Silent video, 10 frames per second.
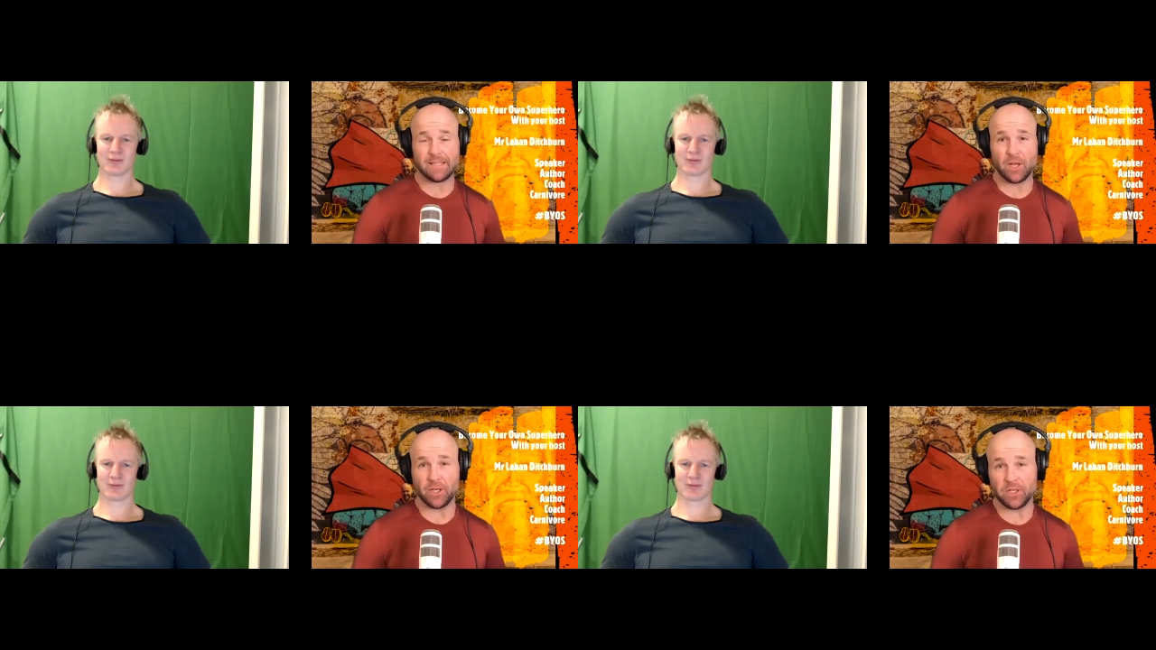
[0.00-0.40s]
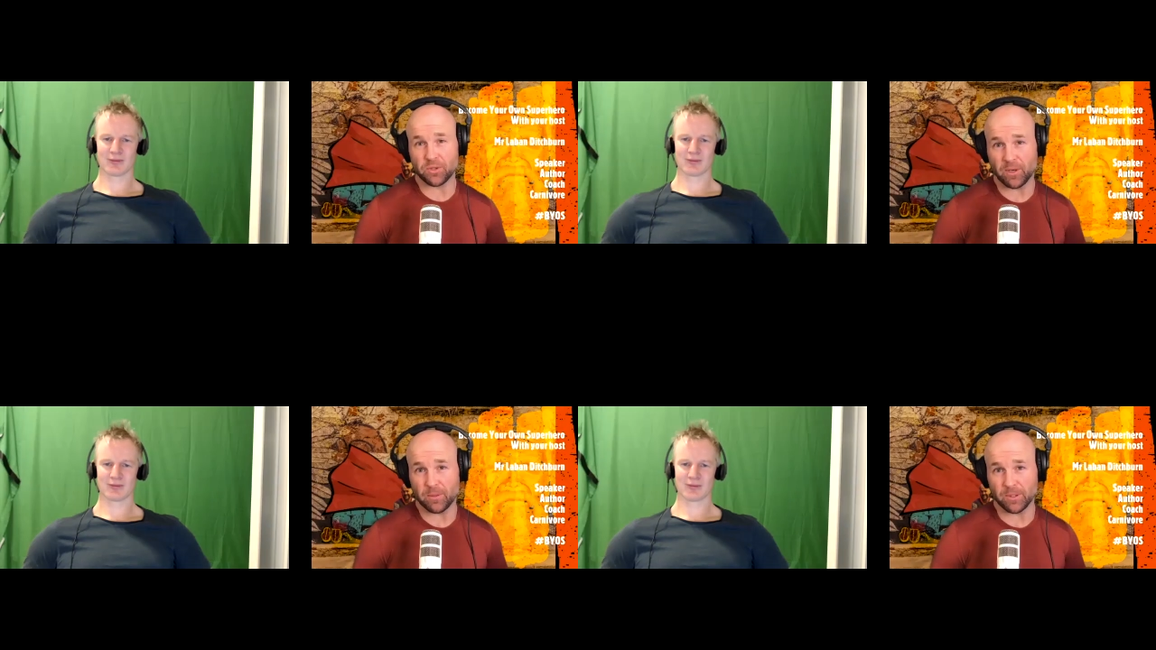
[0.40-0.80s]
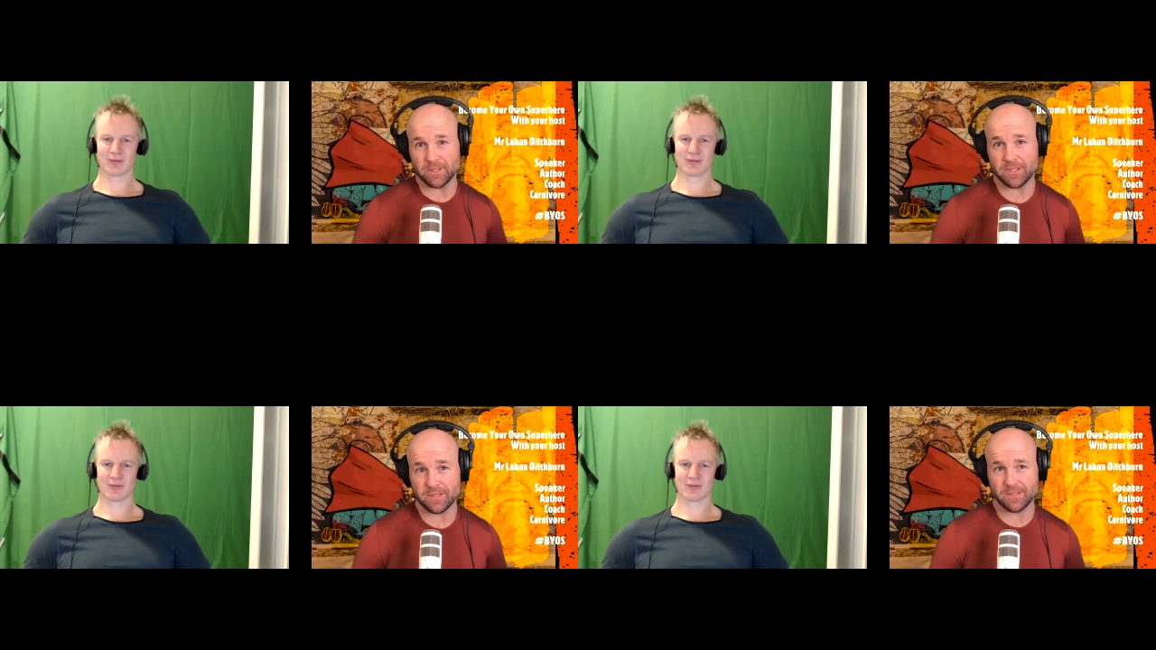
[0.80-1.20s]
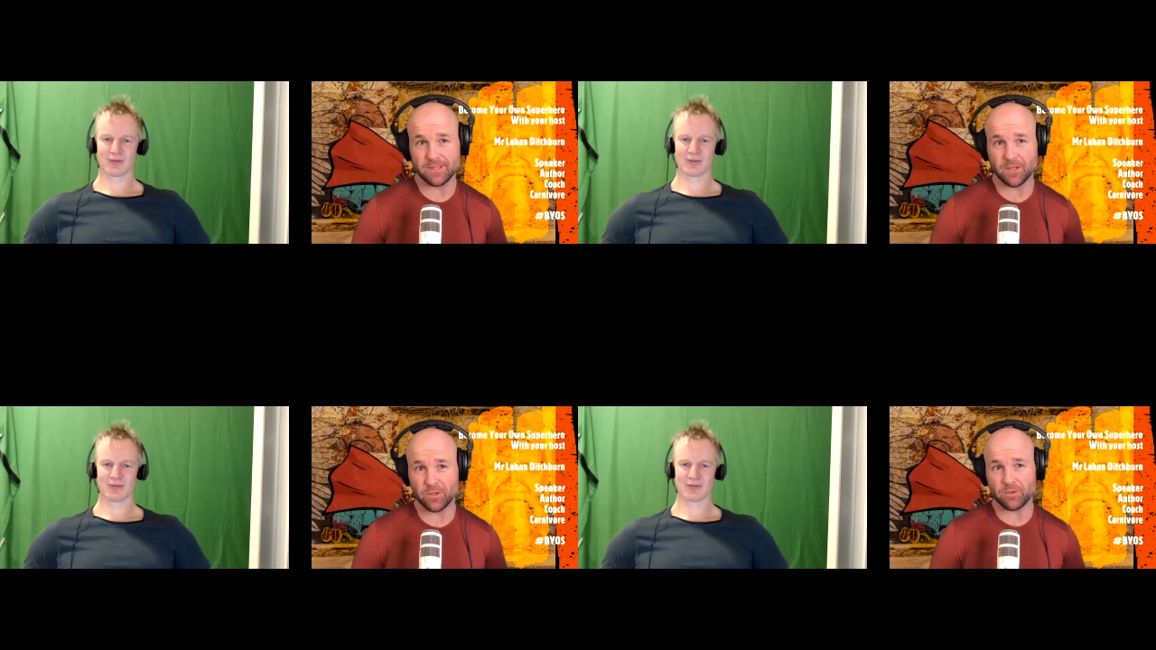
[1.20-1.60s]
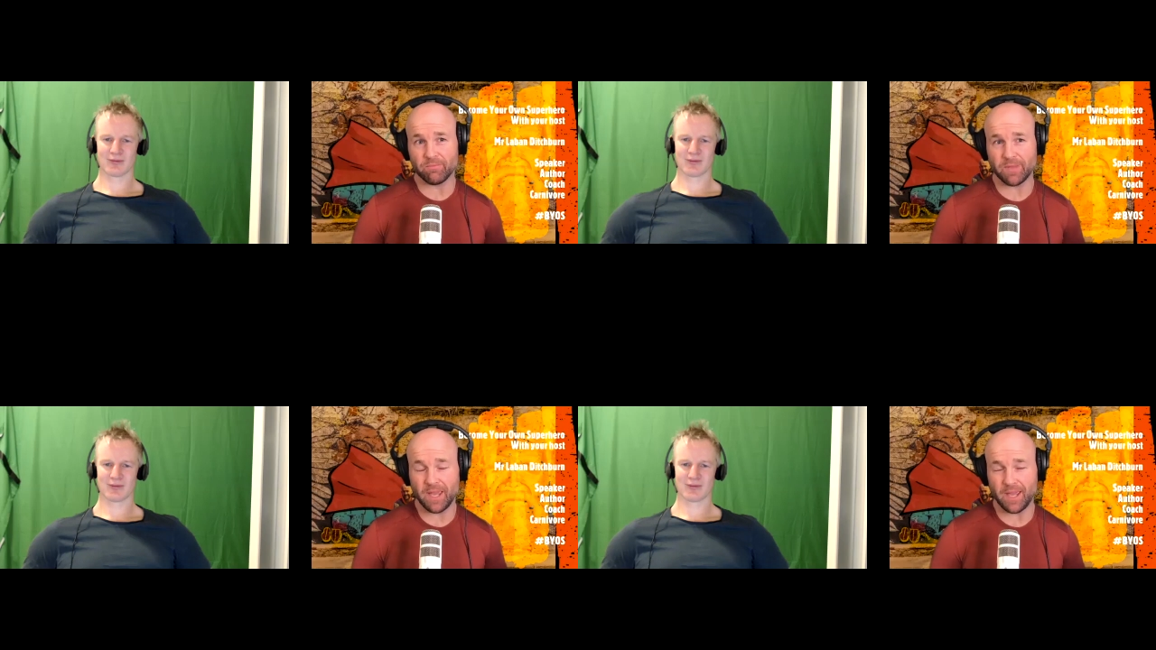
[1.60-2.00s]
Speaker 1: The only trouble is there's no
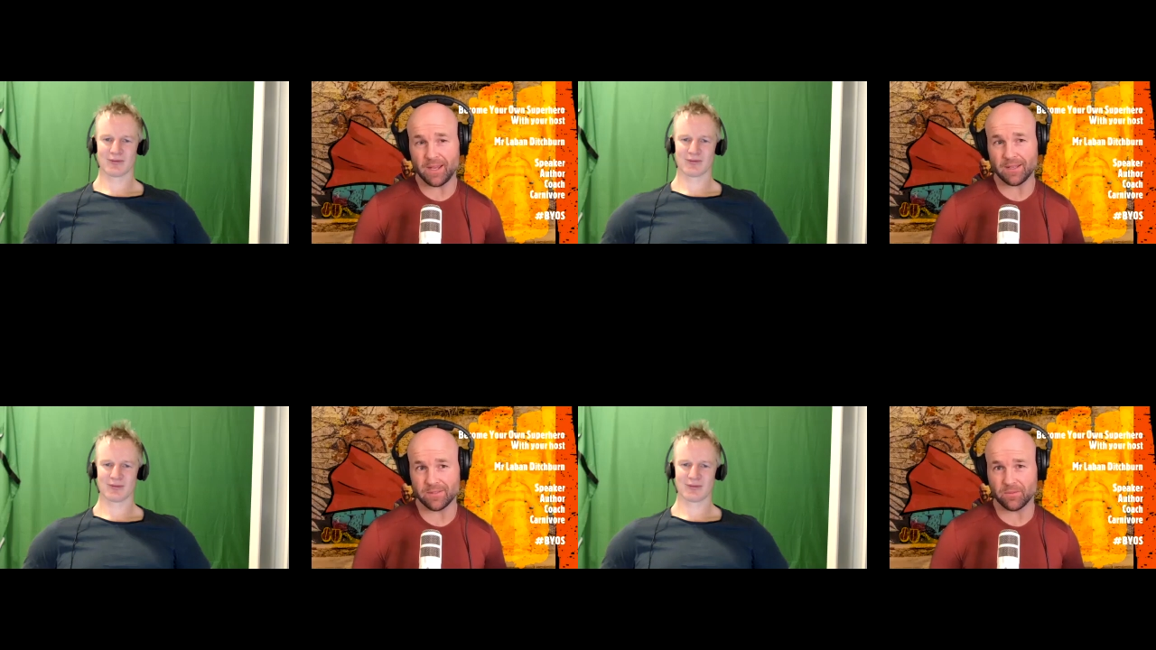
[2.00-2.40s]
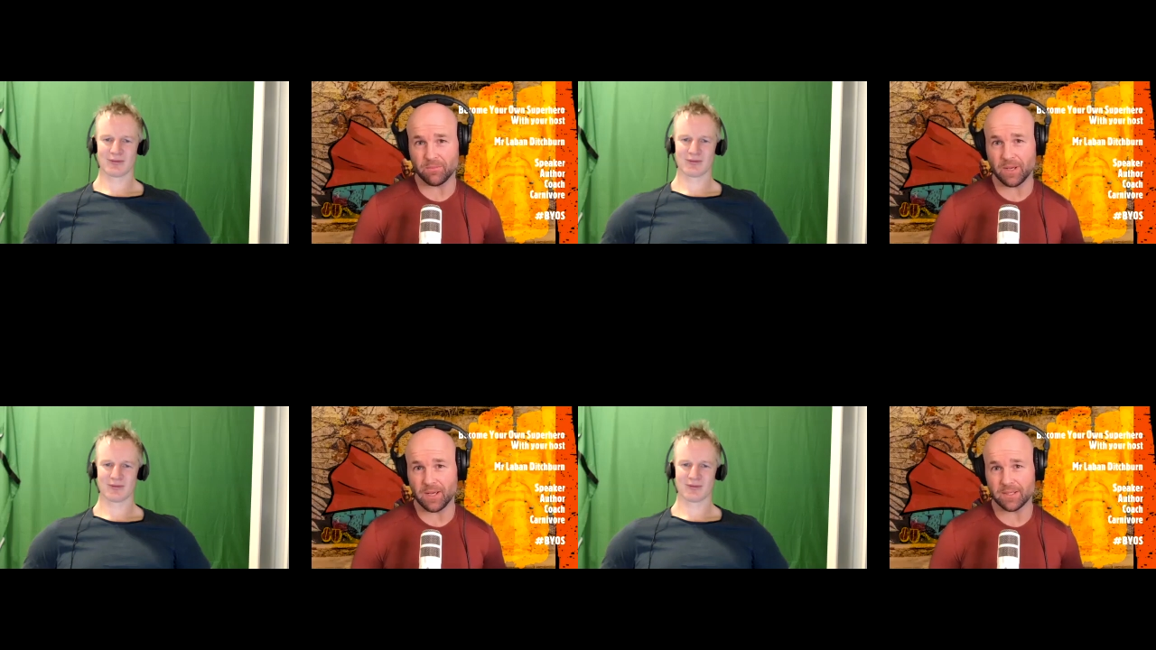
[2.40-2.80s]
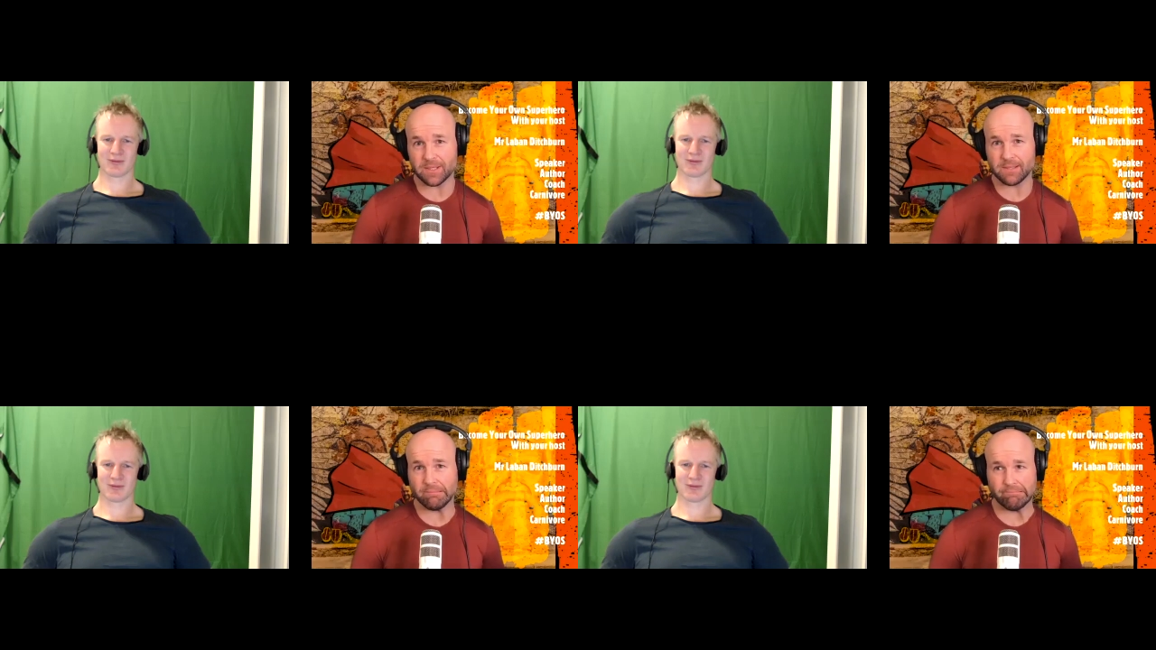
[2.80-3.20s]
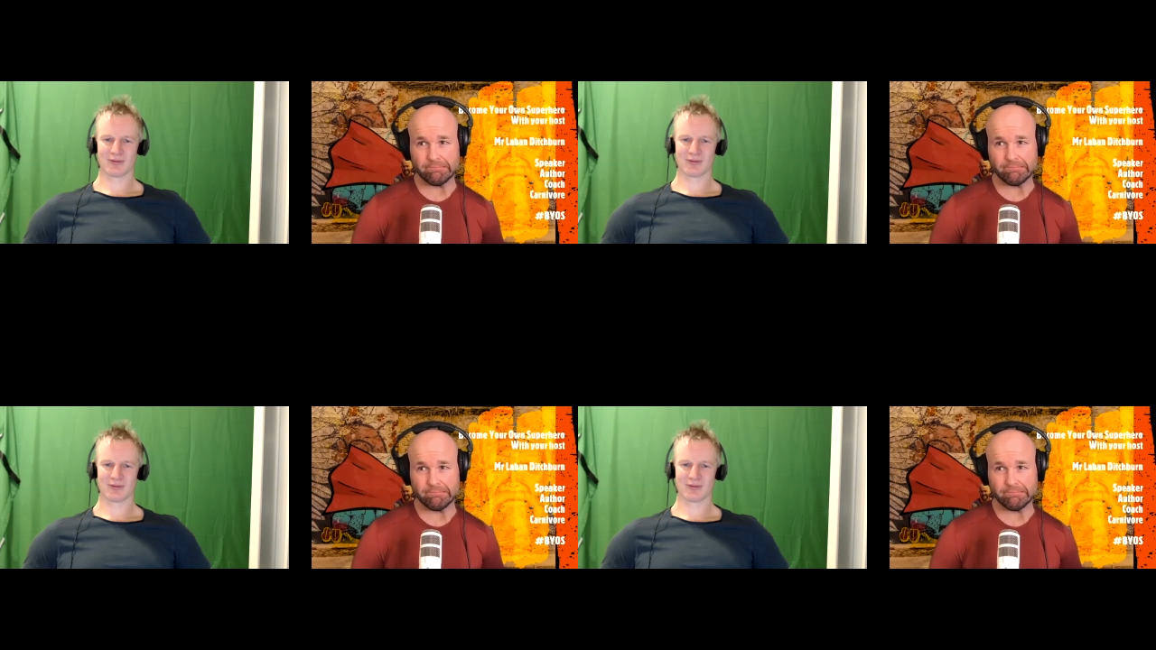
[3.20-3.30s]
cows on Mars.